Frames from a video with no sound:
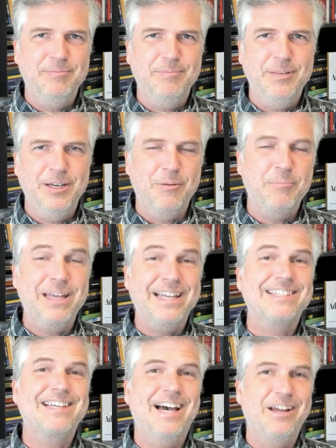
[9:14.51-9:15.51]
you know, be
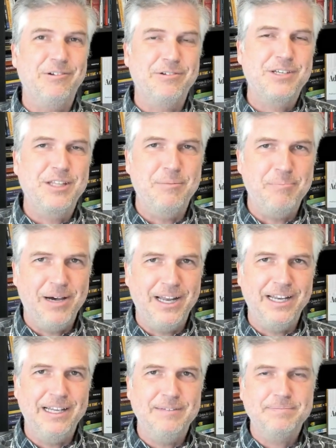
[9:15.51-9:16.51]
entitled to the
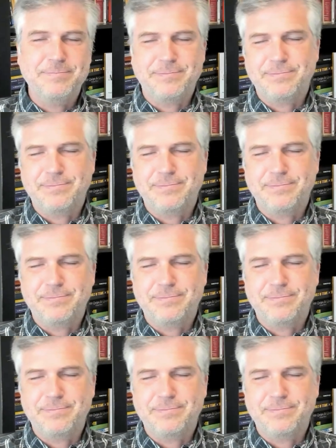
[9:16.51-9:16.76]
money.